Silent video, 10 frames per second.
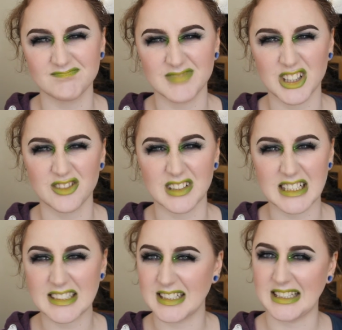you don't really
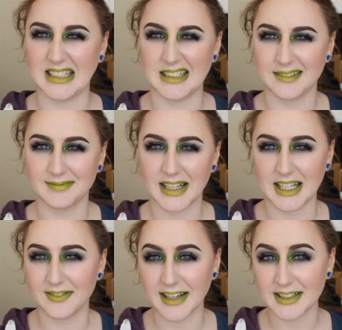see any
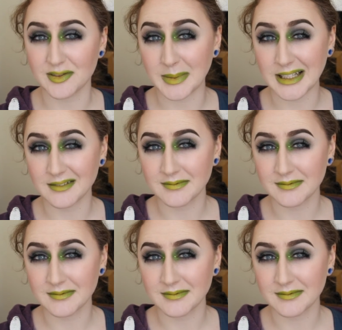effects from it.